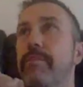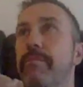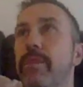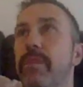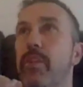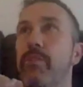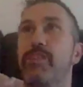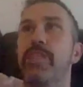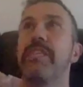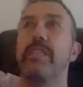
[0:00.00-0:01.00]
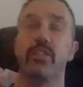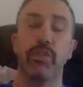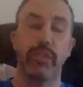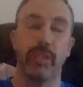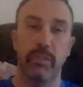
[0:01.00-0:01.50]
I don't know, it was an easy
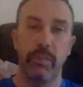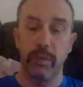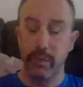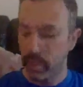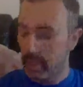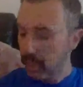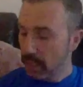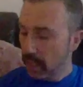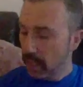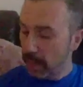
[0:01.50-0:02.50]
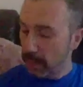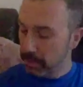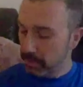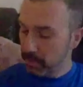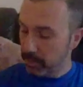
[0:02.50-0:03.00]
choice, I suppose,
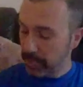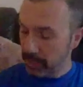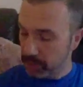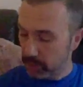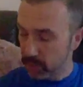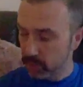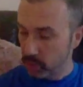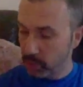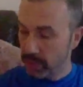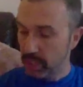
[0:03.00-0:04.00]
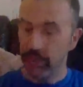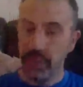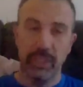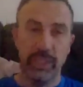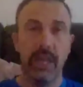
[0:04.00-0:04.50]
because I just thought to myself, I
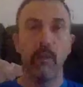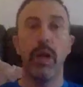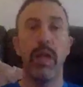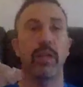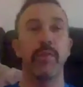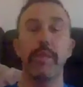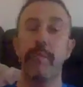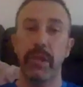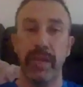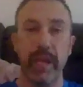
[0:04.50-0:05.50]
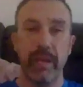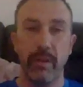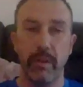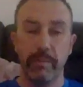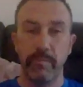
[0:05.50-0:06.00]
could see how well other people are getting
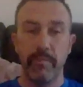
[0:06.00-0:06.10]
on.